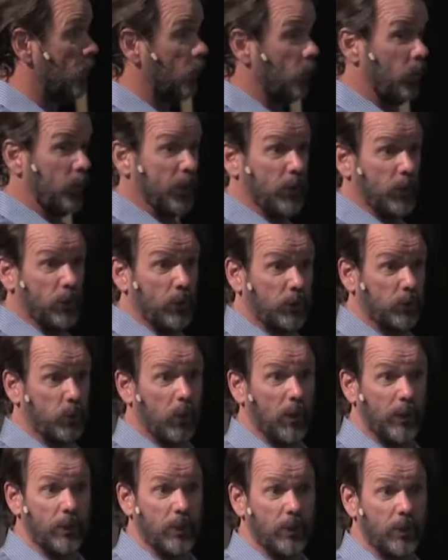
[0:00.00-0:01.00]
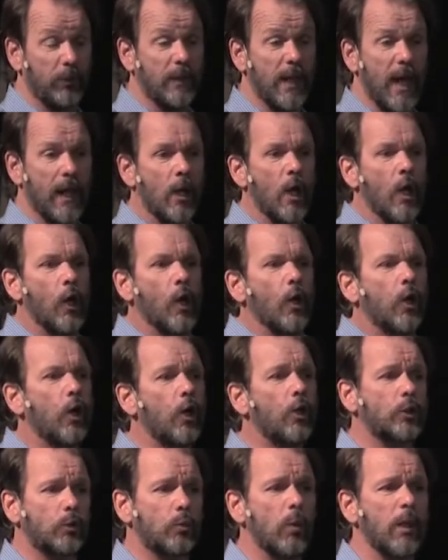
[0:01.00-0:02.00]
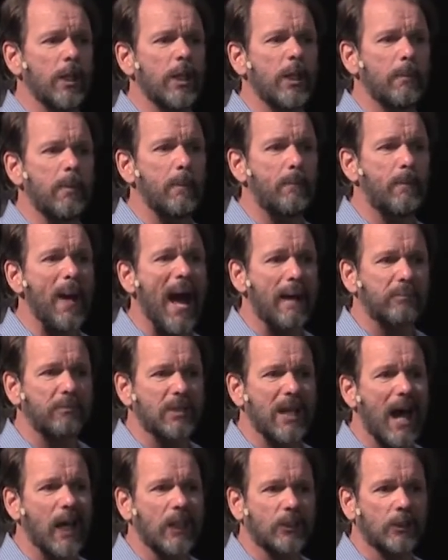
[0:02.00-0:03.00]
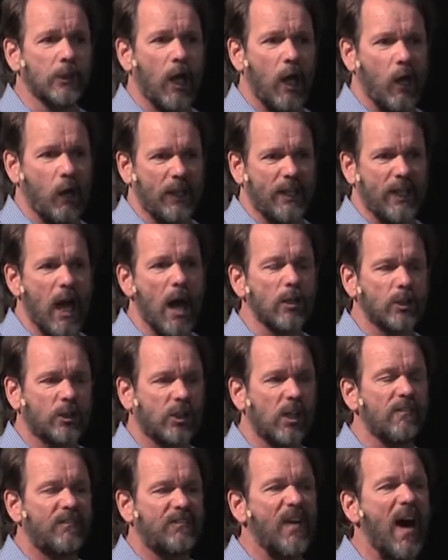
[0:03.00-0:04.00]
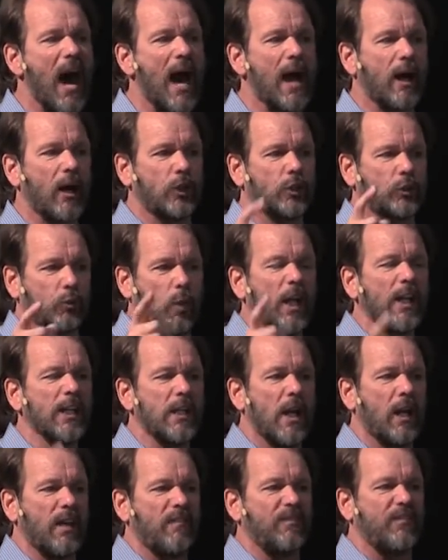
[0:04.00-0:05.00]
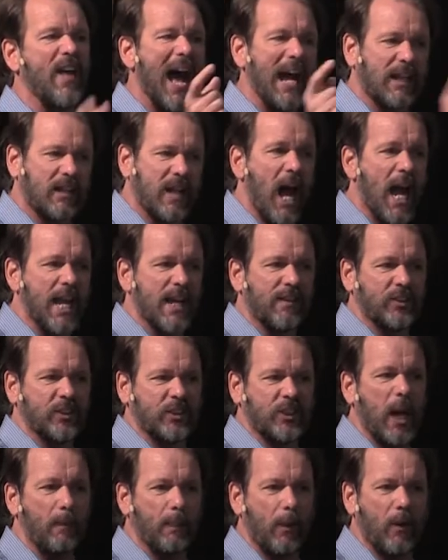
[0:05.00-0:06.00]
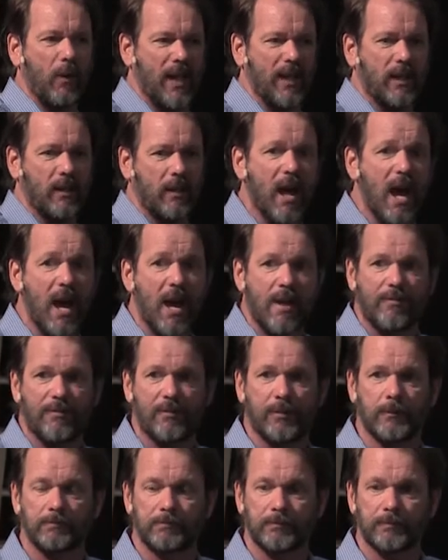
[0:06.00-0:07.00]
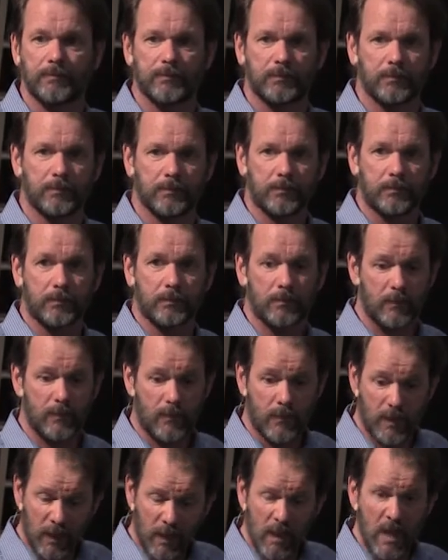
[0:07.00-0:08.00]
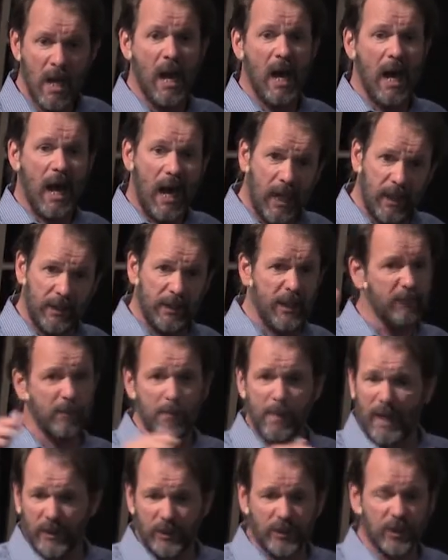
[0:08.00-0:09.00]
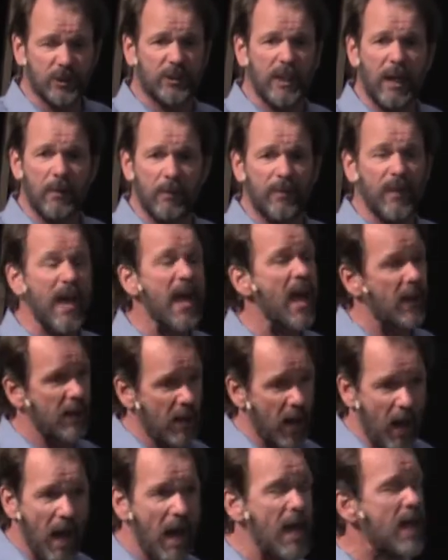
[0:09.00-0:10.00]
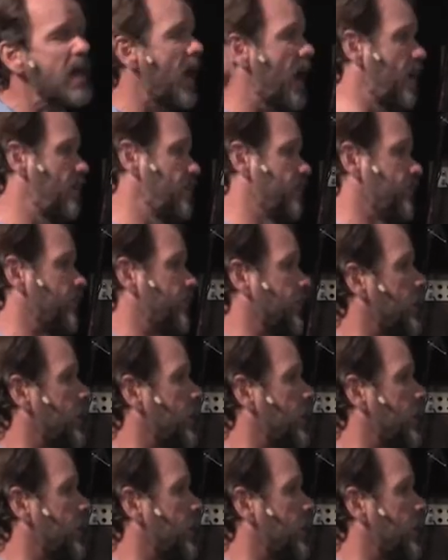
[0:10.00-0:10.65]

Well, then who's willing to do that? Who's willing to be baptized in the Holy Ghost and fire? Who's willing to live that kind of separated life? I am. And everybody should say within, I am. I am.